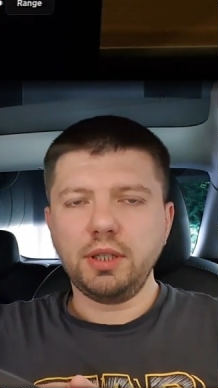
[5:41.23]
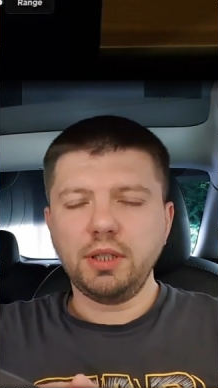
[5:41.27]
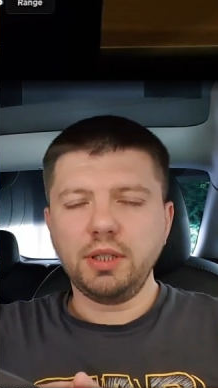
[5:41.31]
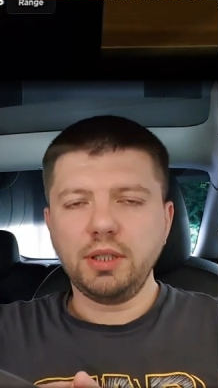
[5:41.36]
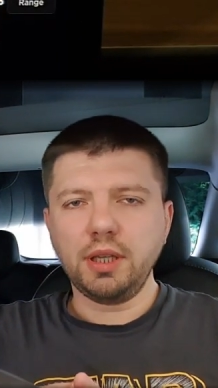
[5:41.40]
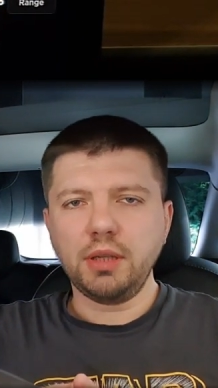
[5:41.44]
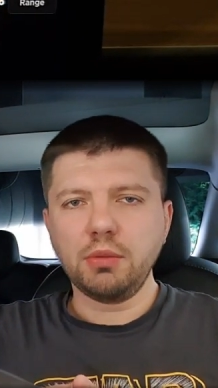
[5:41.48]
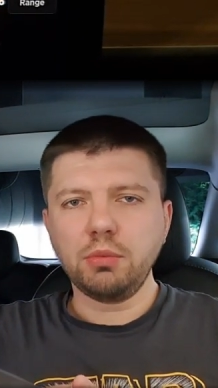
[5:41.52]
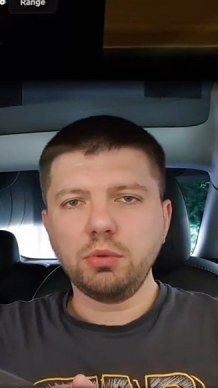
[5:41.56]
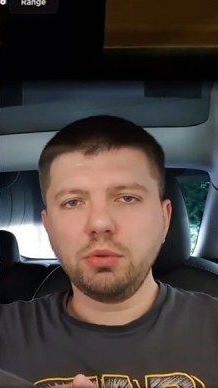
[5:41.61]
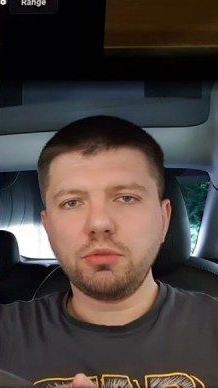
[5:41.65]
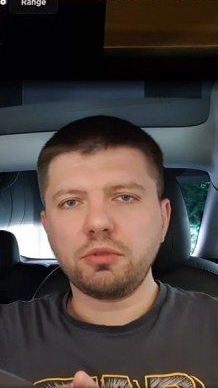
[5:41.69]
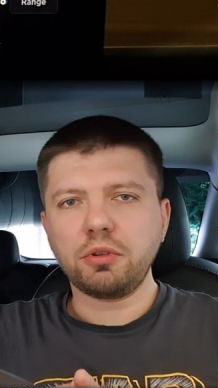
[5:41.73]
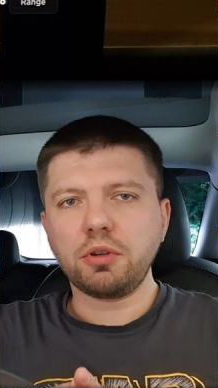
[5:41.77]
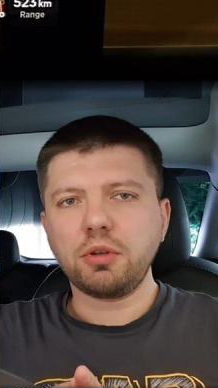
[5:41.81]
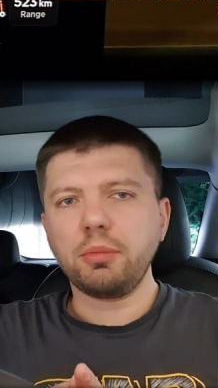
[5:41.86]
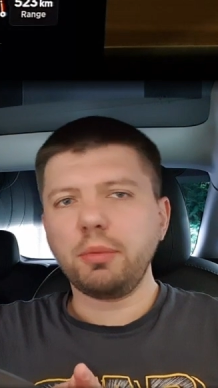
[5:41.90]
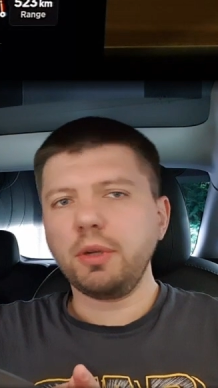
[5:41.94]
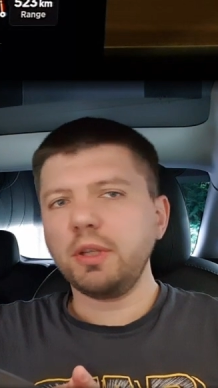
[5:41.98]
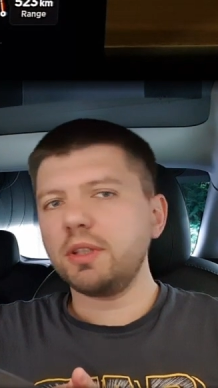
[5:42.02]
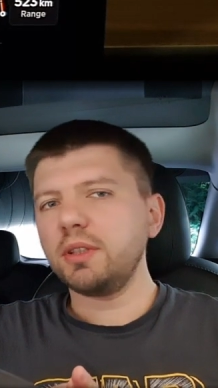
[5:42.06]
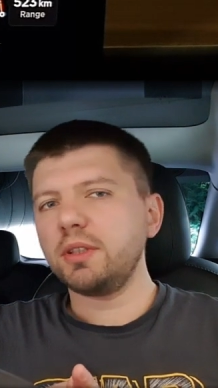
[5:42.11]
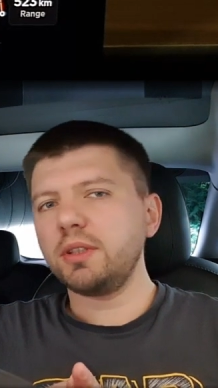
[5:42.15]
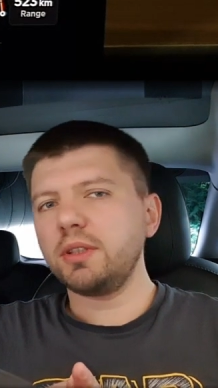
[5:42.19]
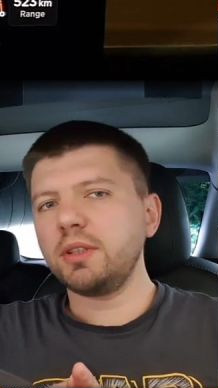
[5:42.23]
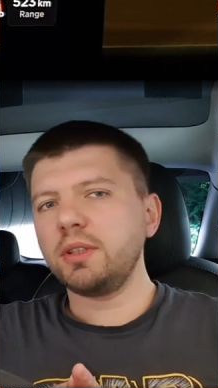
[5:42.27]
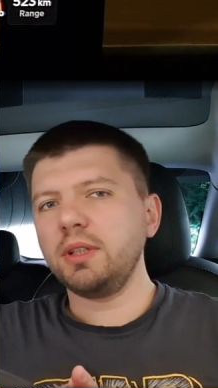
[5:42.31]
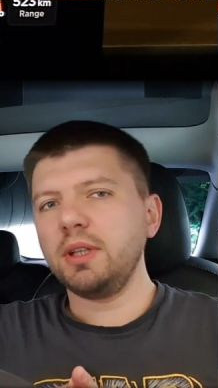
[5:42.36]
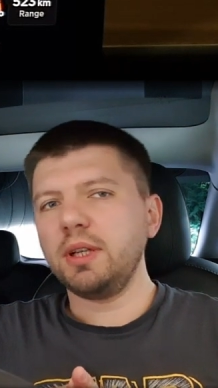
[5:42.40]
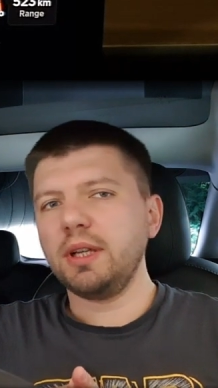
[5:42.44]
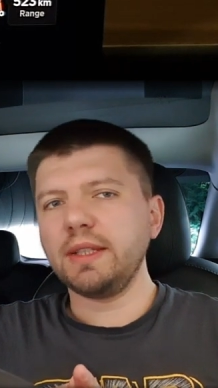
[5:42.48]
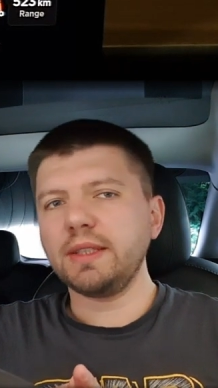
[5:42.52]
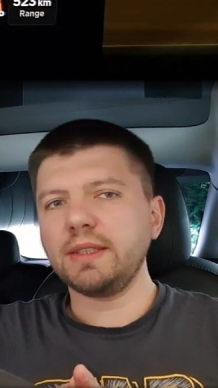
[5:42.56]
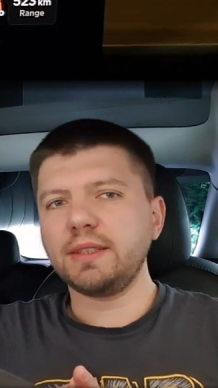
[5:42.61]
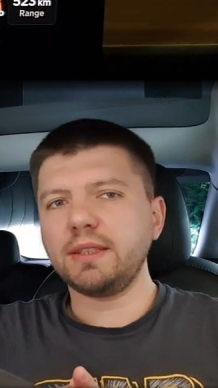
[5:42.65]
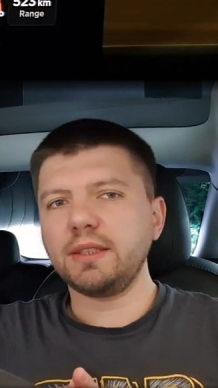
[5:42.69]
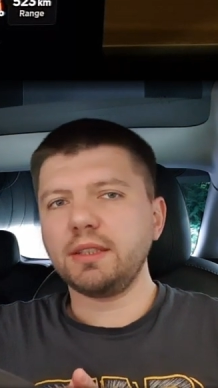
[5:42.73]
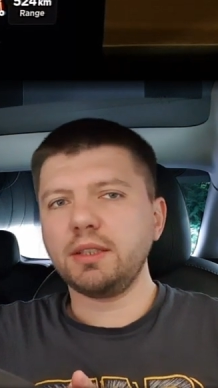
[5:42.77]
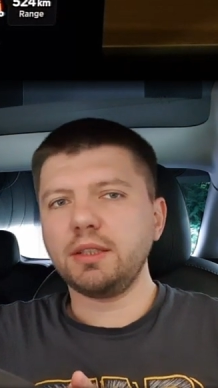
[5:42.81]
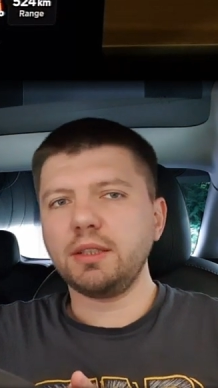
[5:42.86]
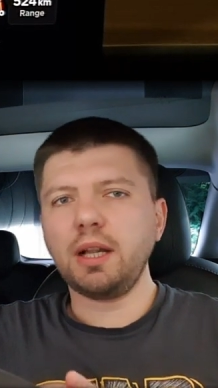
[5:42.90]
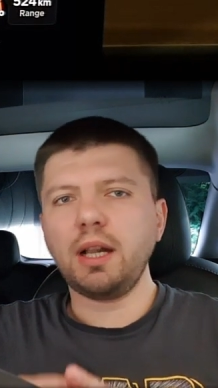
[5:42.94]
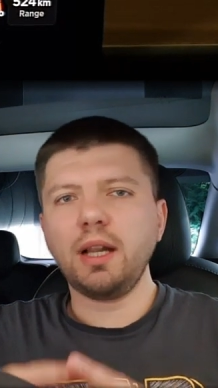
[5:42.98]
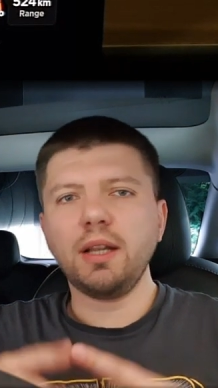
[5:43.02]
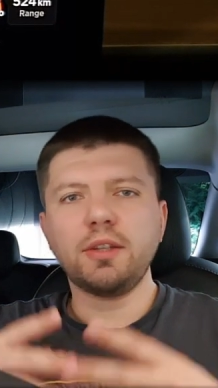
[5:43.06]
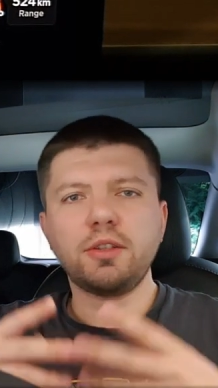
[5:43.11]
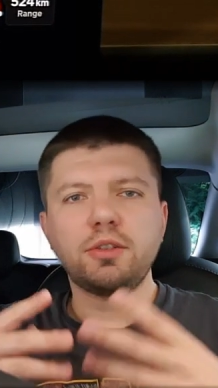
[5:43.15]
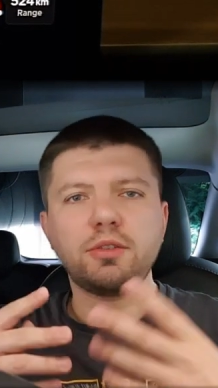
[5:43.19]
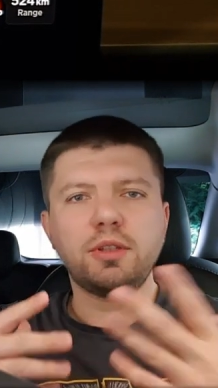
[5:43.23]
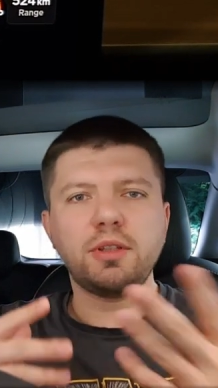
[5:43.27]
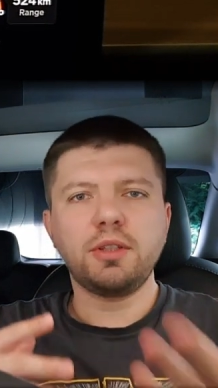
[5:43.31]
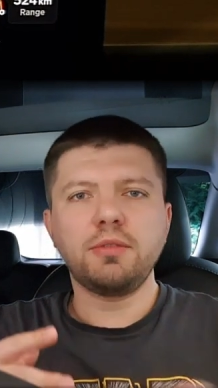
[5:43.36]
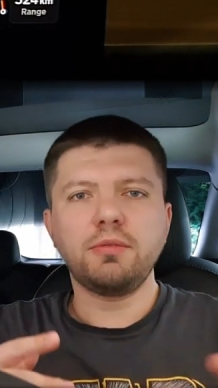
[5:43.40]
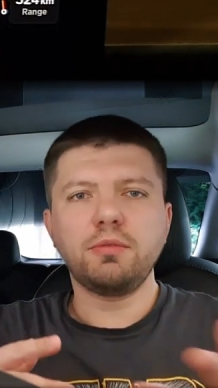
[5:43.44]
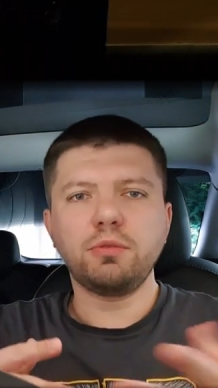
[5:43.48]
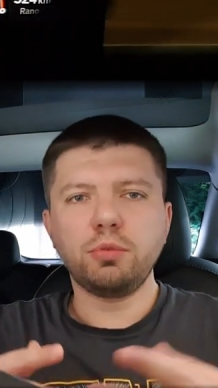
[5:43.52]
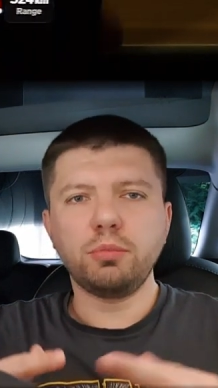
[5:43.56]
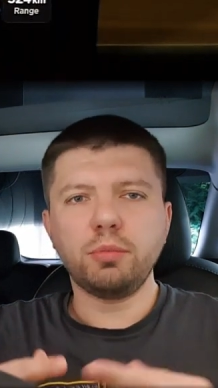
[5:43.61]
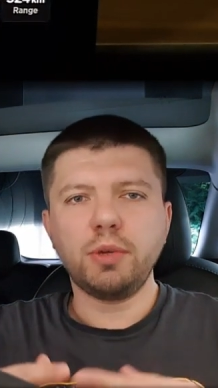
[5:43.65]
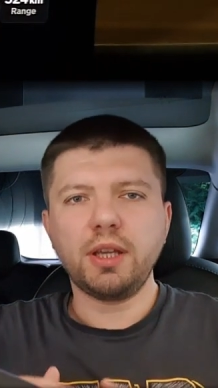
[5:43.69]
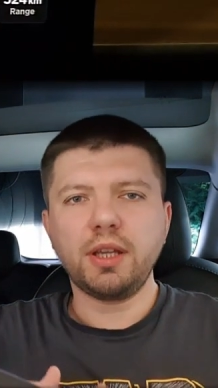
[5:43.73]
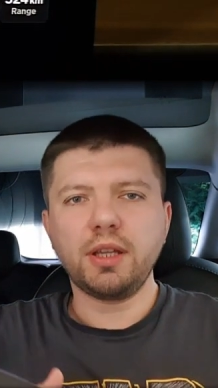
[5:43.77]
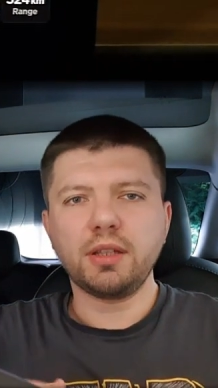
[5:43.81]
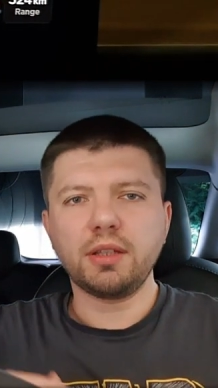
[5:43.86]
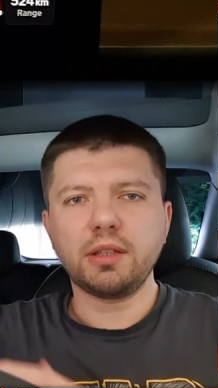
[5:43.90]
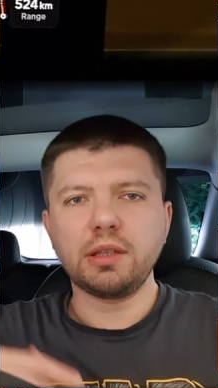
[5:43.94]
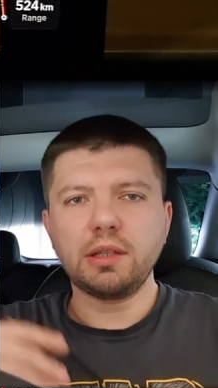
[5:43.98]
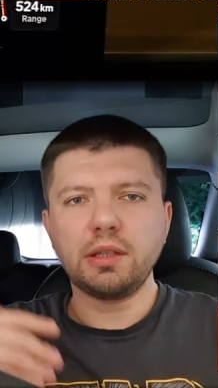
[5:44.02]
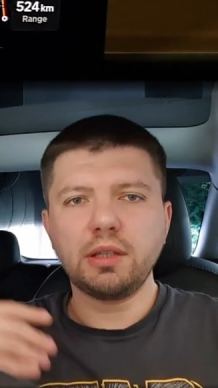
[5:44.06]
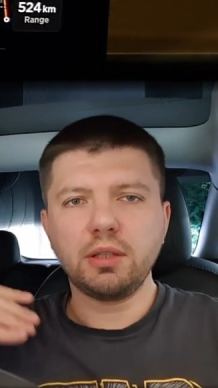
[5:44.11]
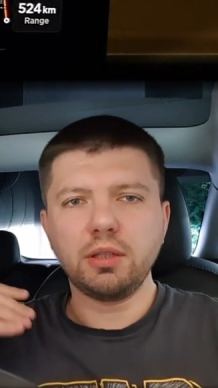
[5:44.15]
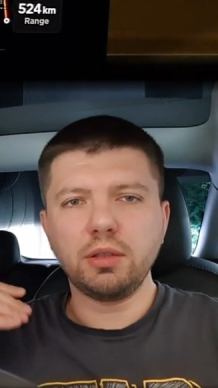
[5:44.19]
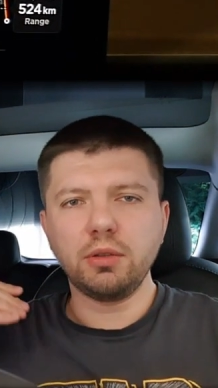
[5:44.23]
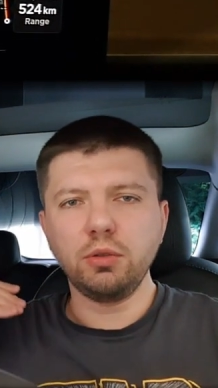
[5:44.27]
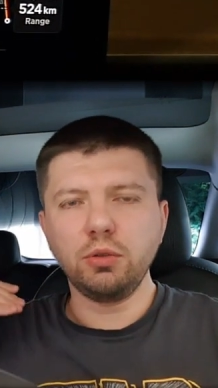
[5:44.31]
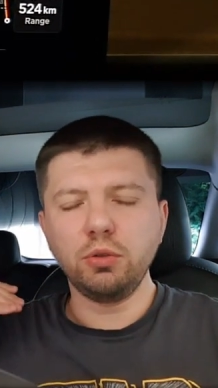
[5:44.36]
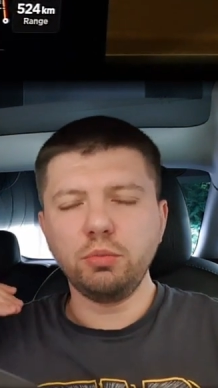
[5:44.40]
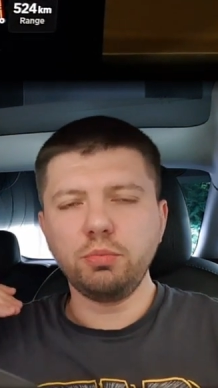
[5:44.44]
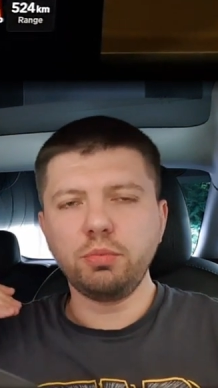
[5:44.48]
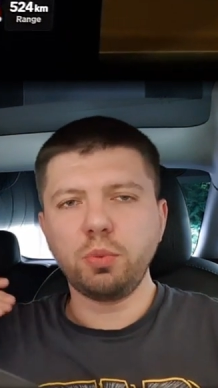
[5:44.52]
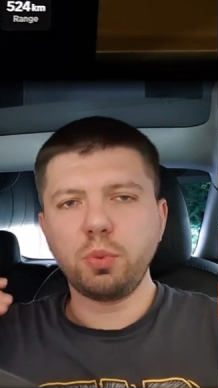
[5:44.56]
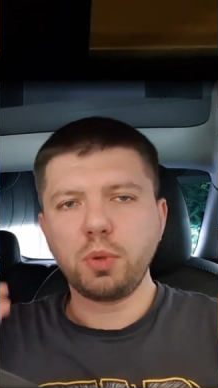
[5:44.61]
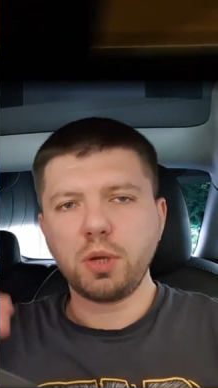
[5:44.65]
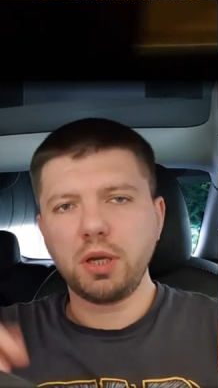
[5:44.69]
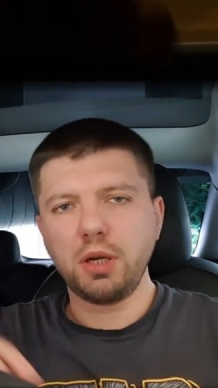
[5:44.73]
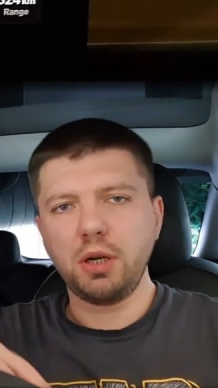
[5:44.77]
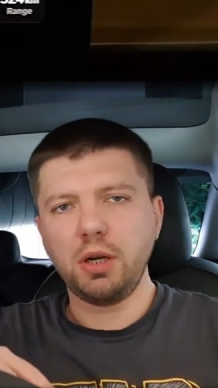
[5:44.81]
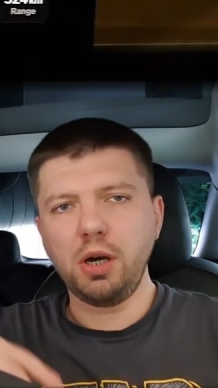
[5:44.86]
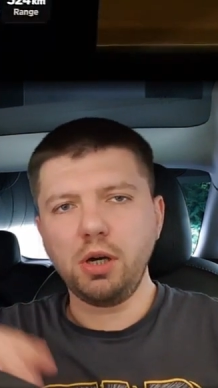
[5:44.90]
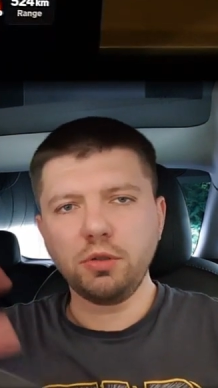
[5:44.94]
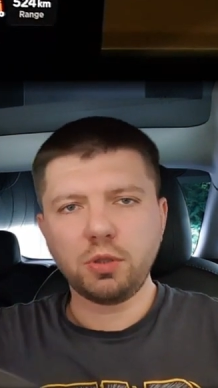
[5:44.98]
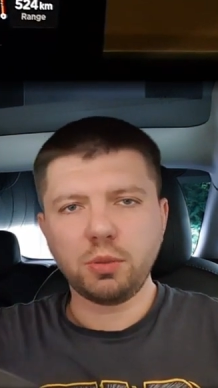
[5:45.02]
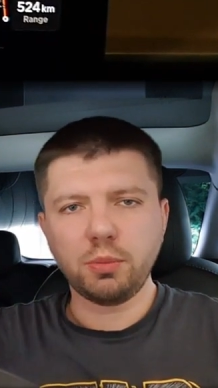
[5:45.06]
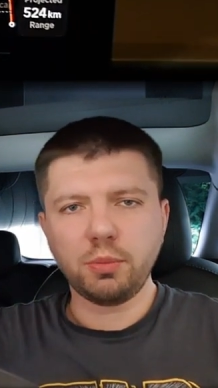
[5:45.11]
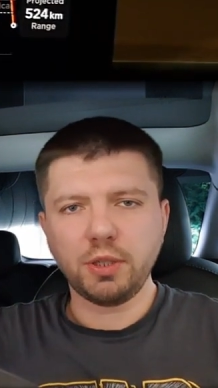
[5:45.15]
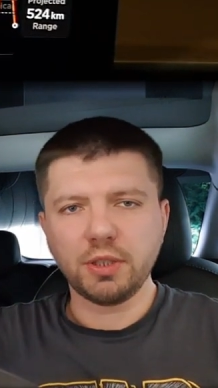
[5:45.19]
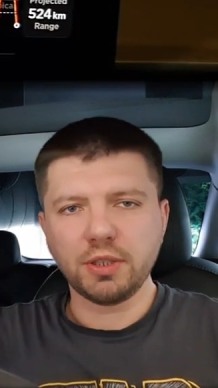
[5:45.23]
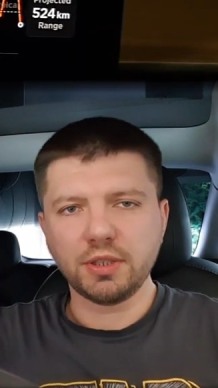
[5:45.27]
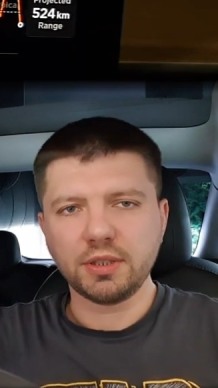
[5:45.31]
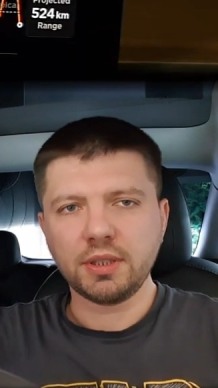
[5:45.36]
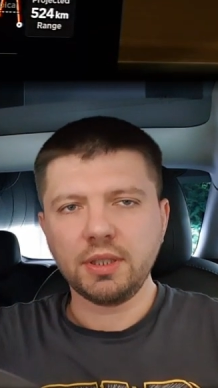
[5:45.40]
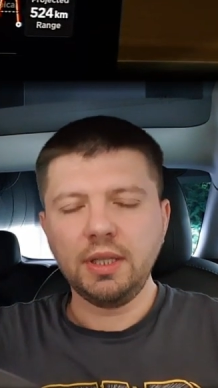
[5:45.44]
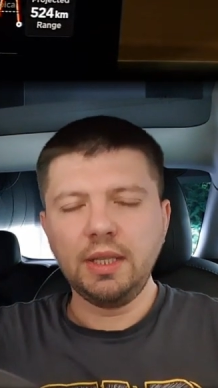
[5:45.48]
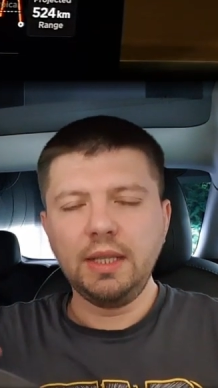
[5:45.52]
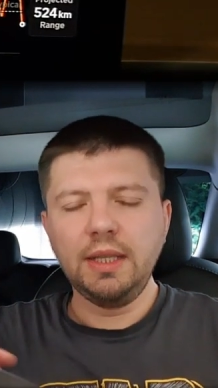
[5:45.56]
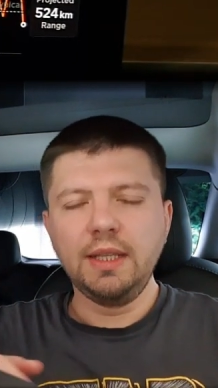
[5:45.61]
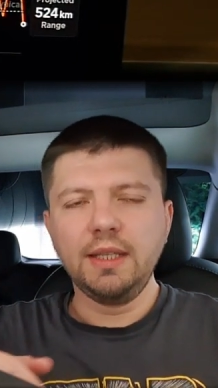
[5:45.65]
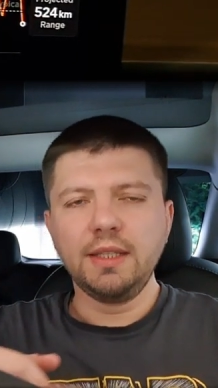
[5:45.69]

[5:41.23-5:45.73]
and I would recommend it as an alternative to making a loop via autobahns.